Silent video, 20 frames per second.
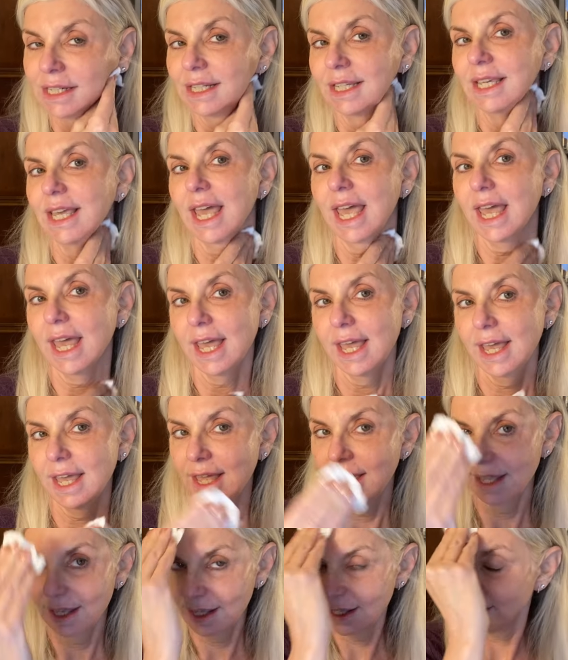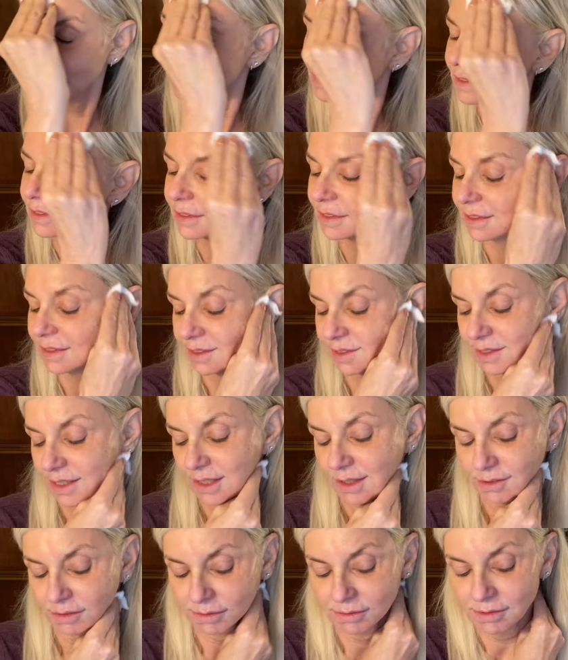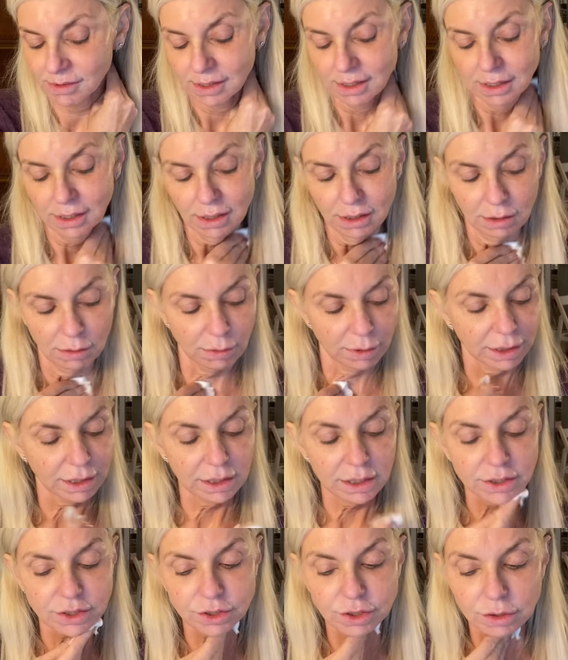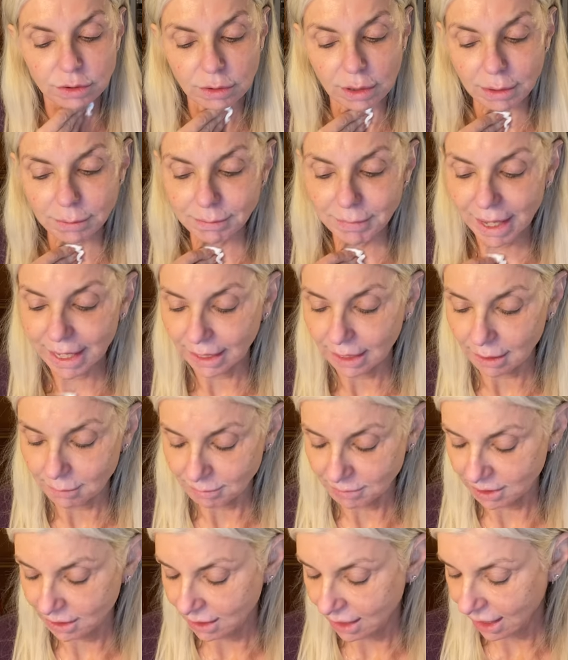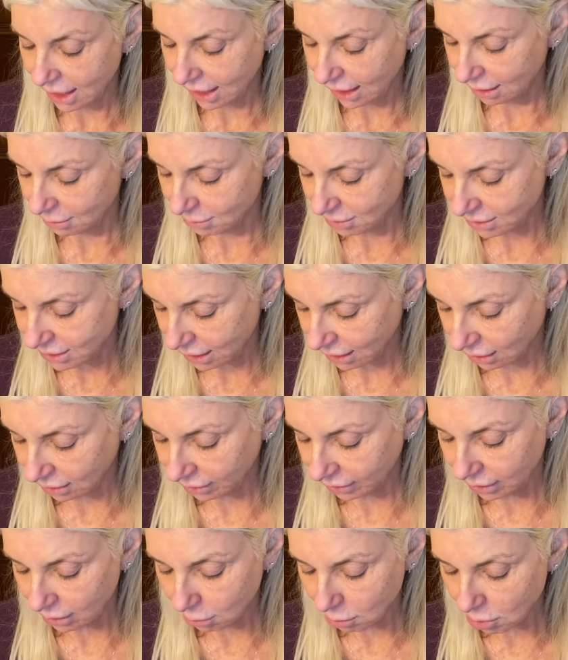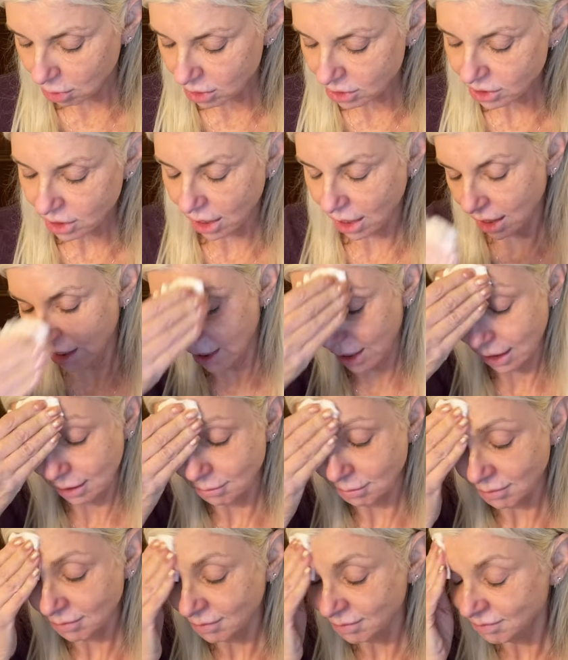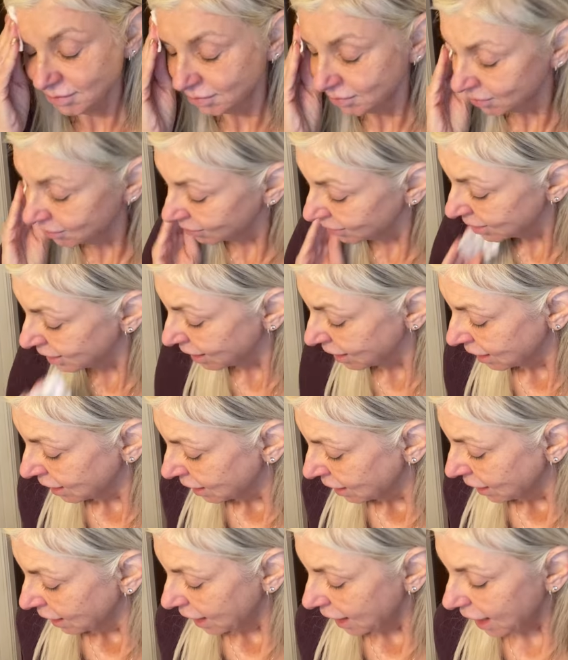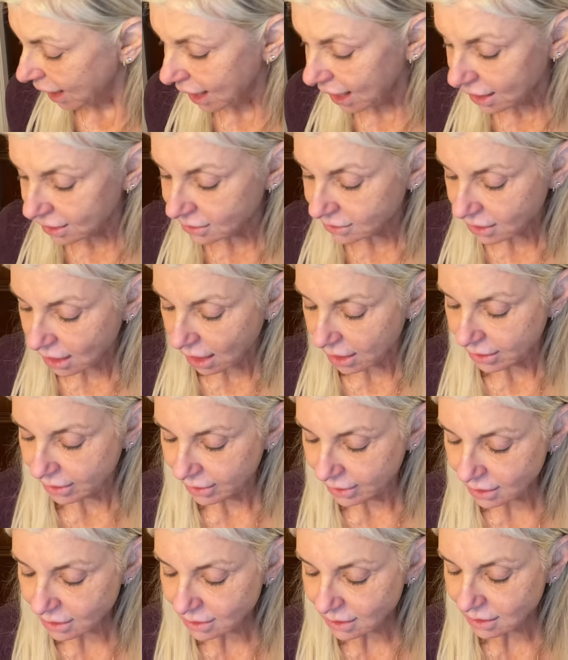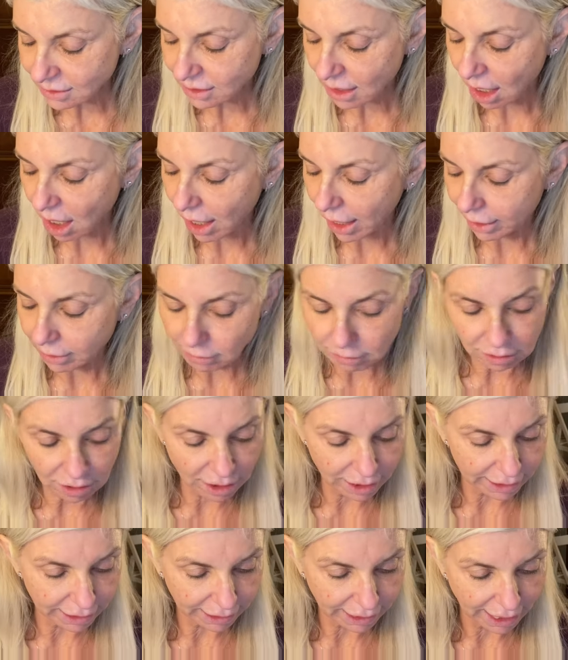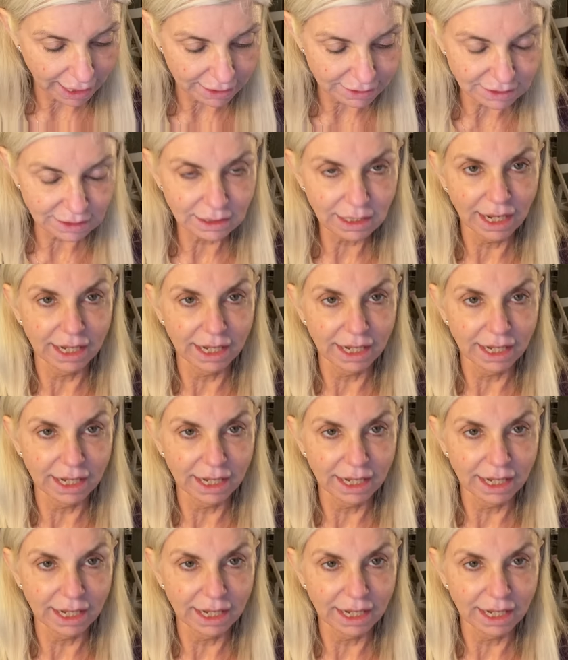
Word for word: Yes. So we're going to do a makeup today. I'm going to take a little more time. And this is a hyaluronic acid.